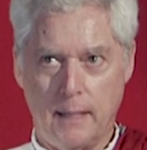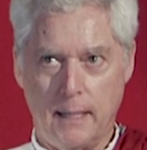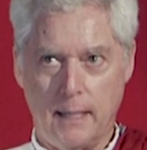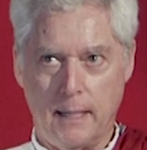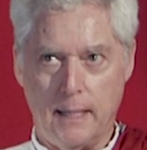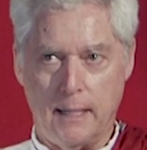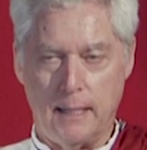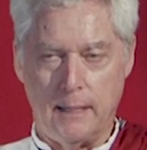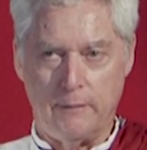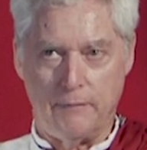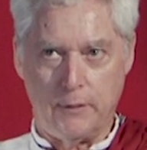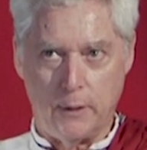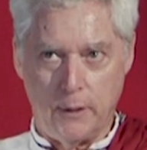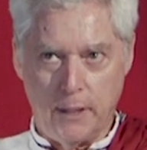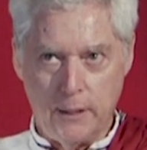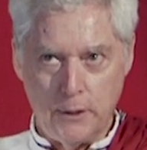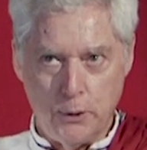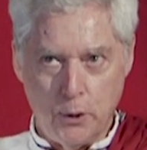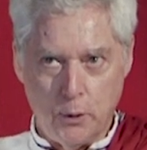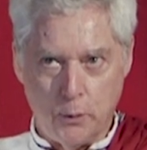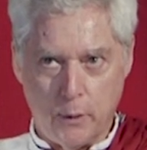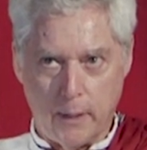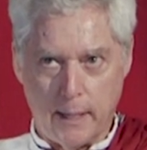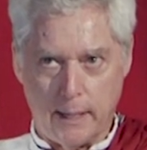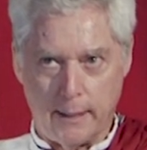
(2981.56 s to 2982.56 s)
And if there is
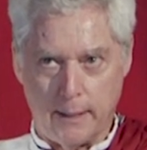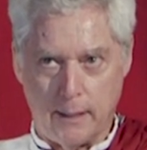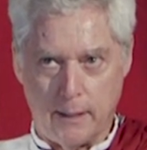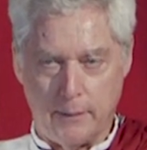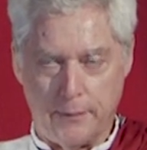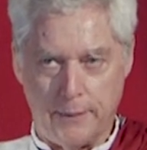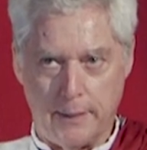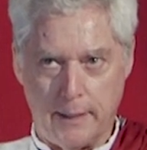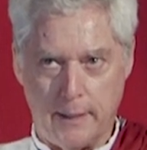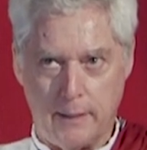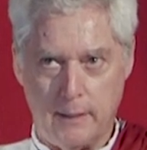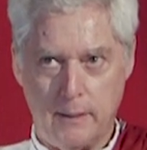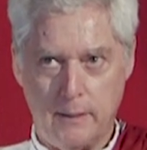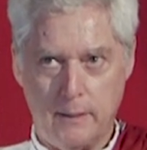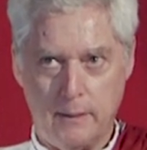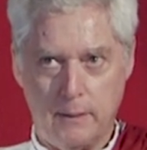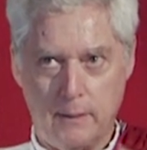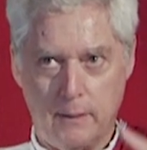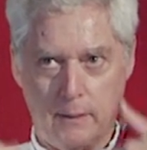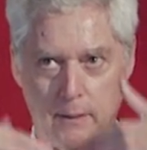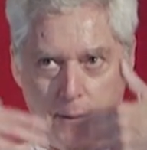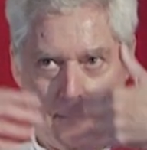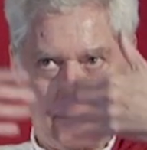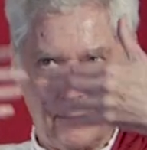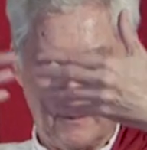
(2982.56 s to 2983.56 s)
no God out there,
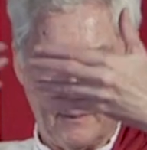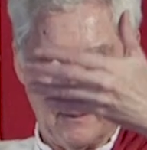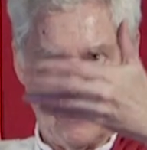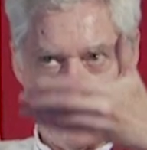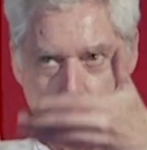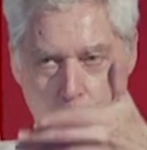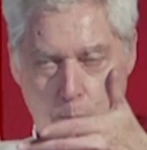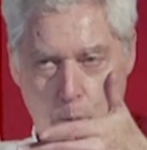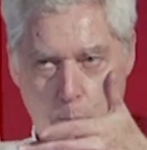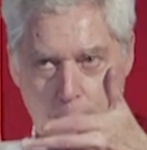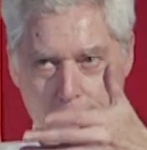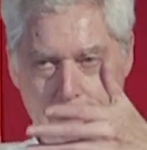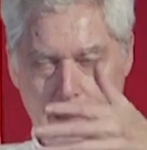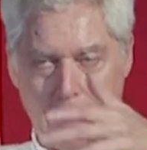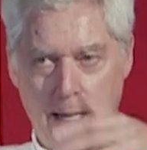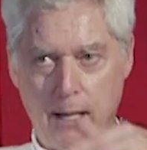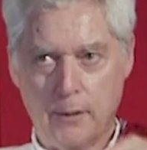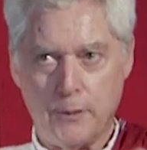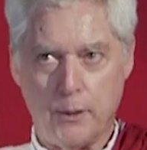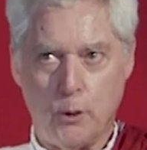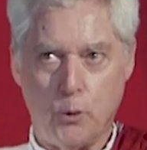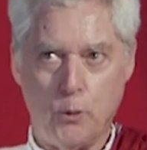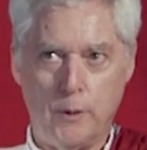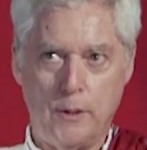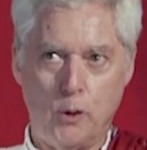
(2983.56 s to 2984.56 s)
what's out
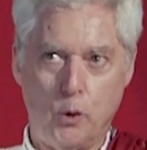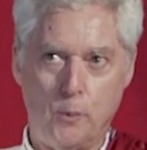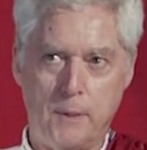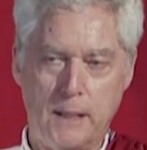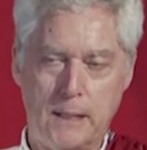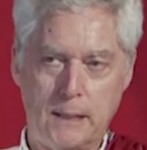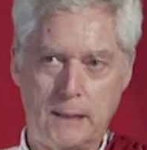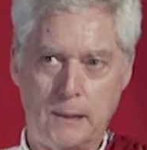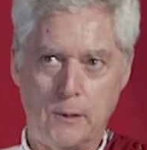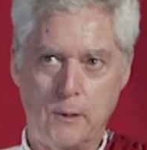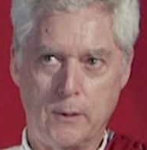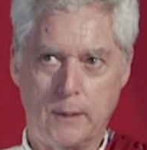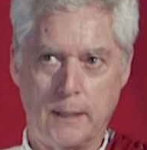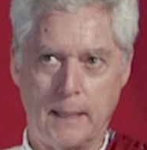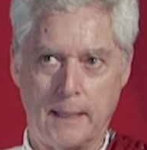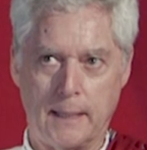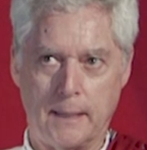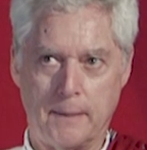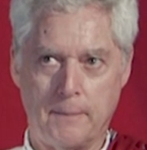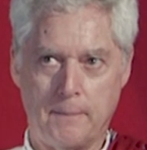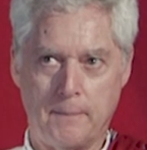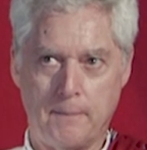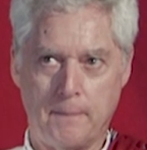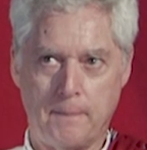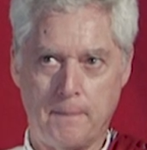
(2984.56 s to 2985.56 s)
there when nobody's looking?
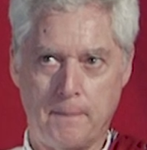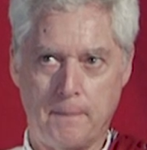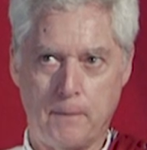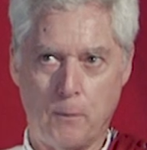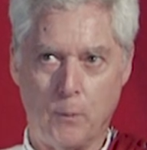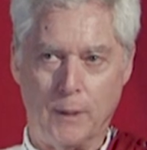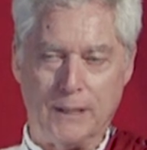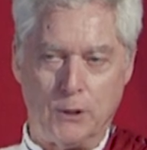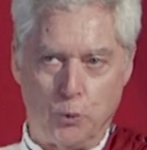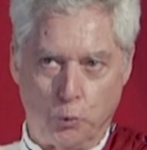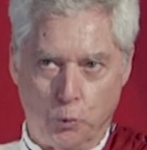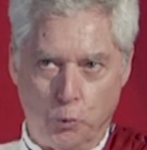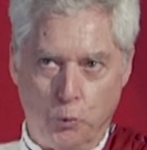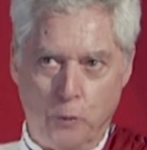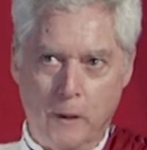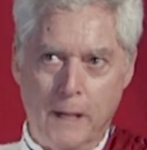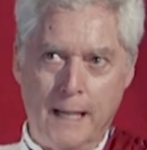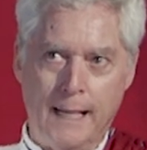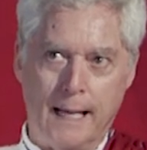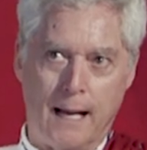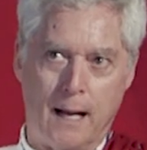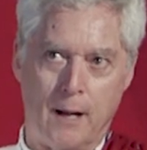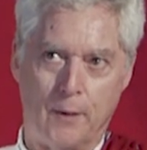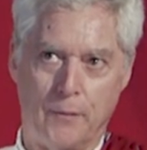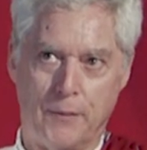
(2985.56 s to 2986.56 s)
What's
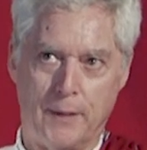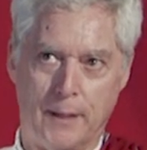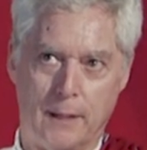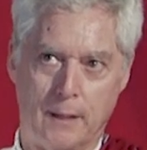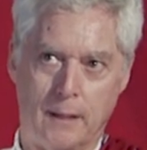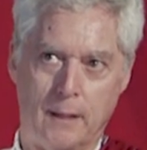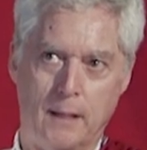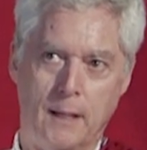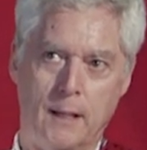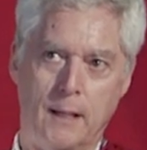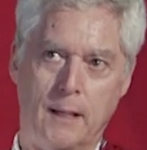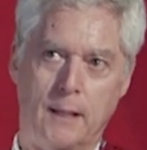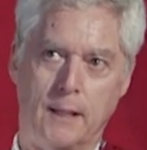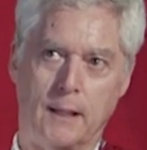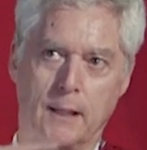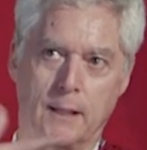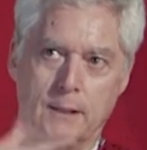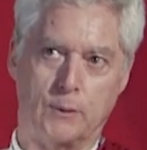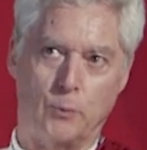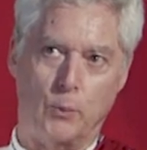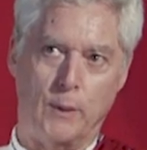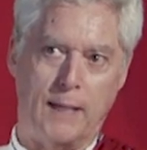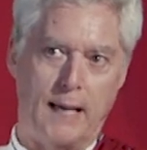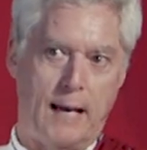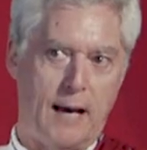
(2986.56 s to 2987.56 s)
really out there?
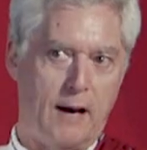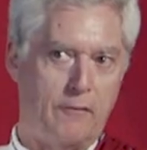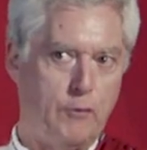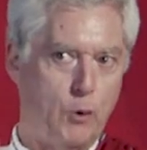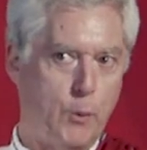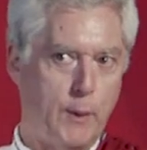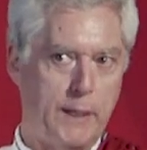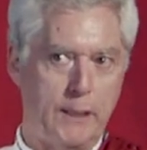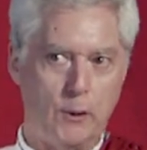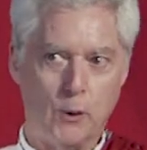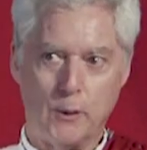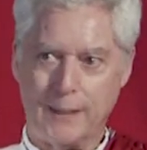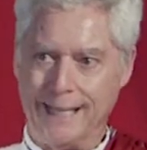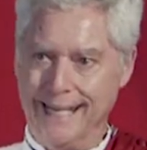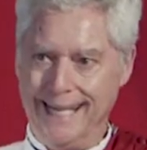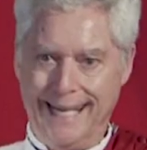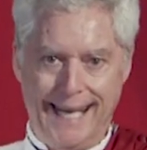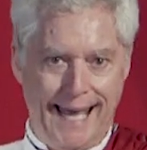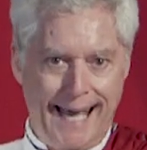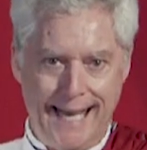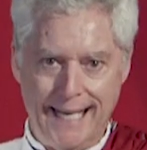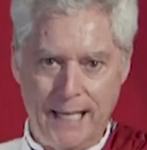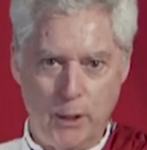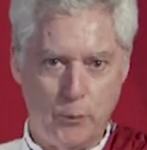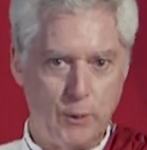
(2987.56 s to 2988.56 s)
Because whenever we look in
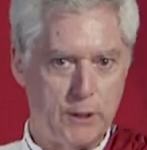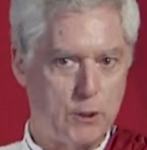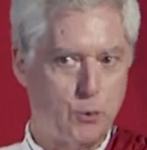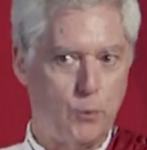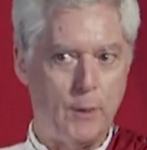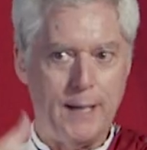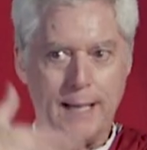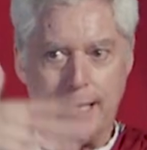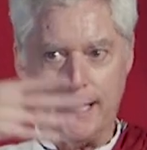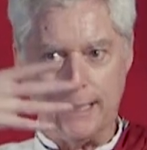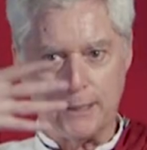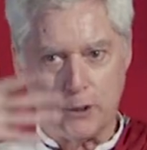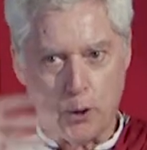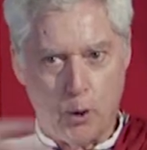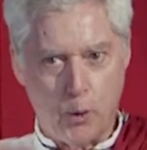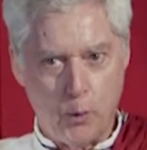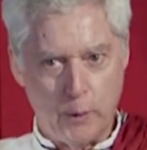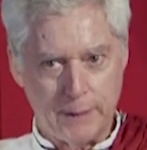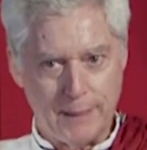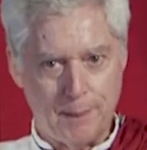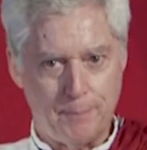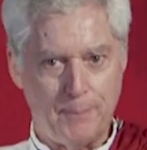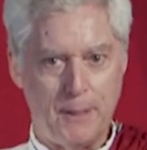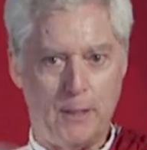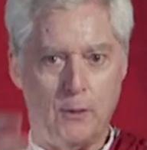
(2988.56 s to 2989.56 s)
any which way, it's
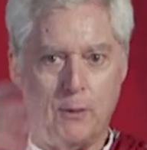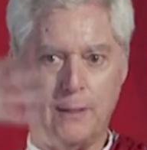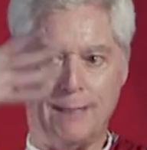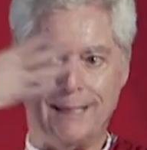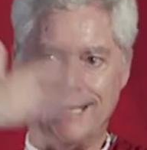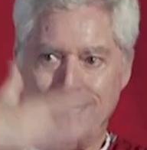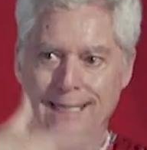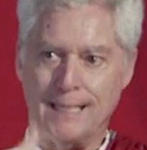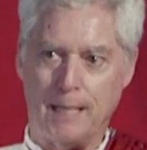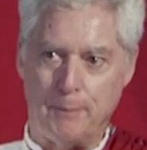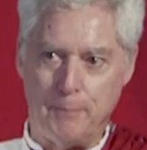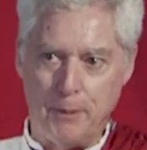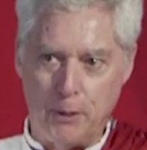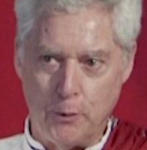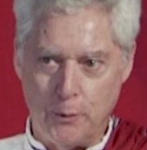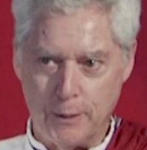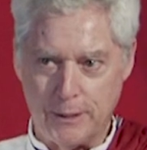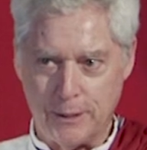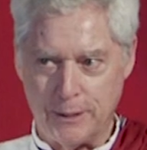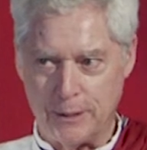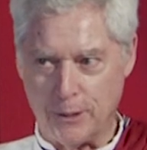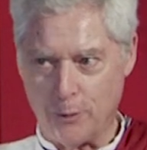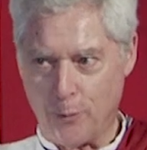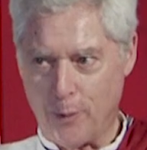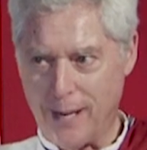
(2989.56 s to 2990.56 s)
always appearances.
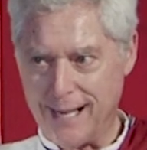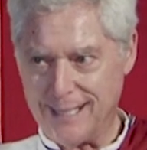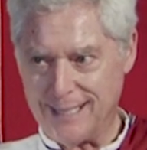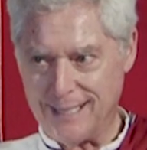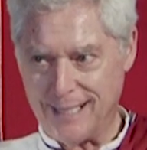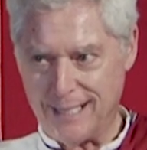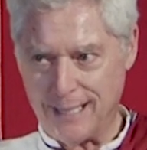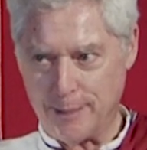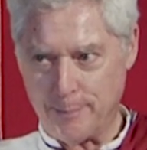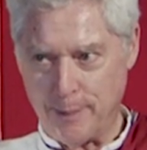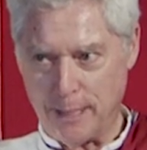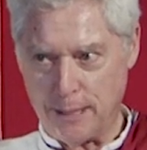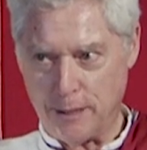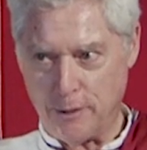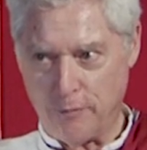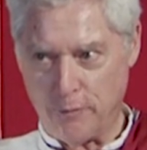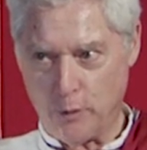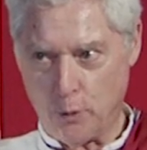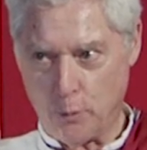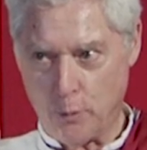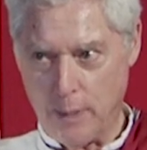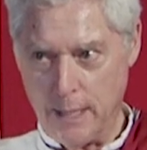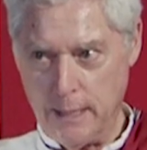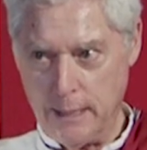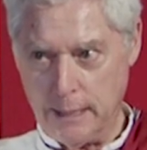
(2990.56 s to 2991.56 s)
Appearances arise in the space of your
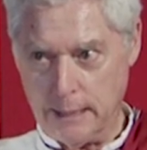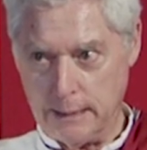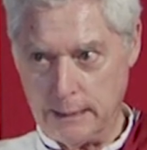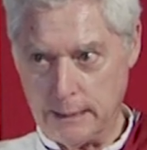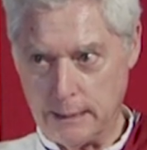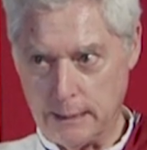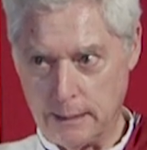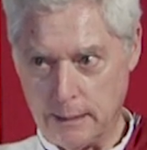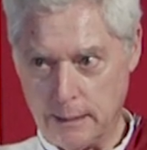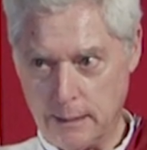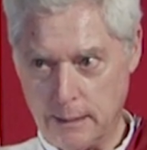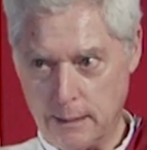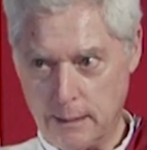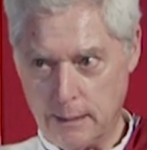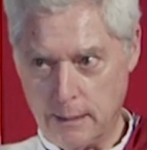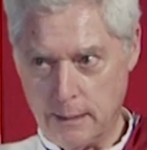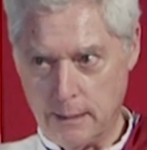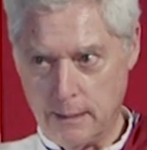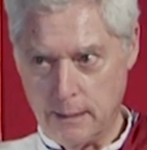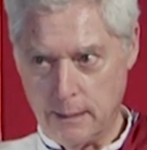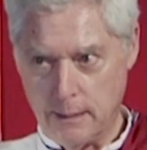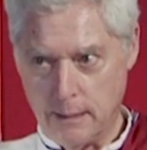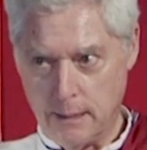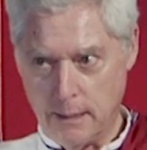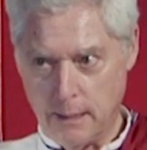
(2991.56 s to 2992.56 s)
awareness.
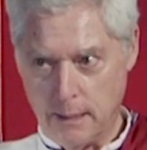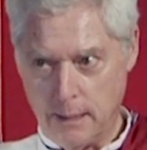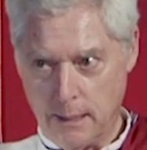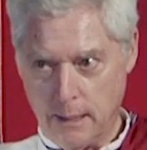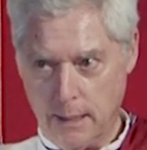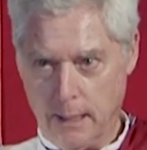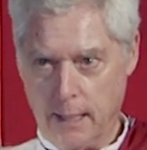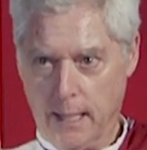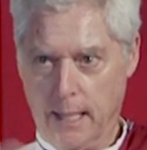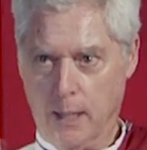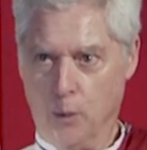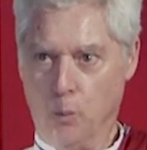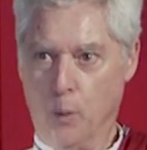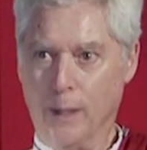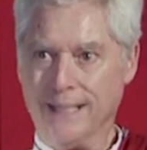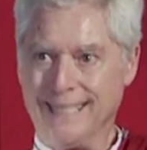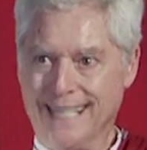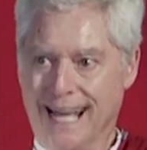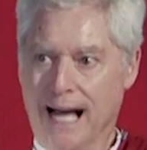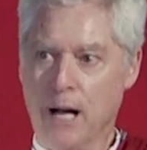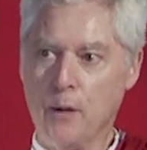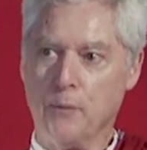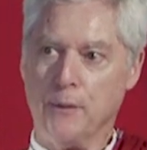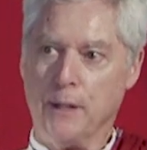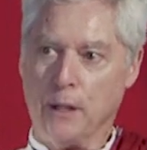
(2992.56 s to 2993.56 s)
And what's
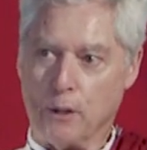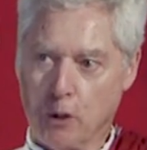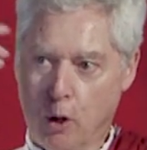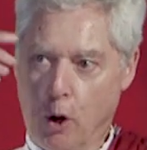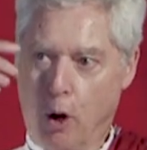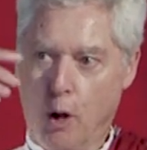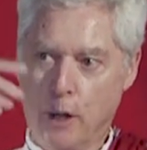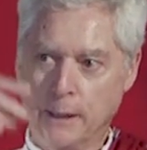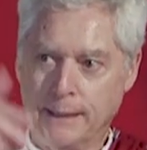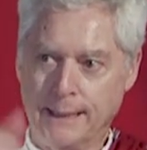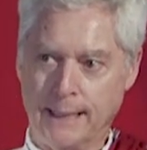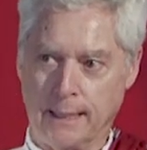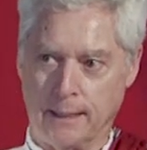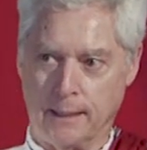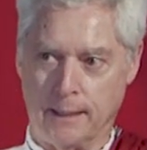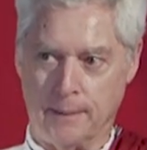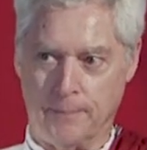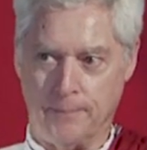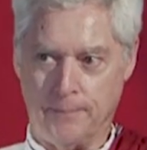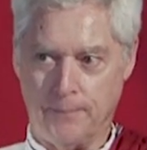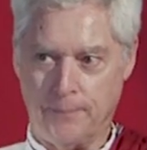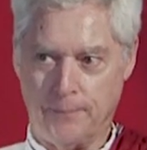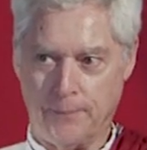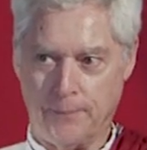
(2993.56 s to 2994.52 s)
out there causing them?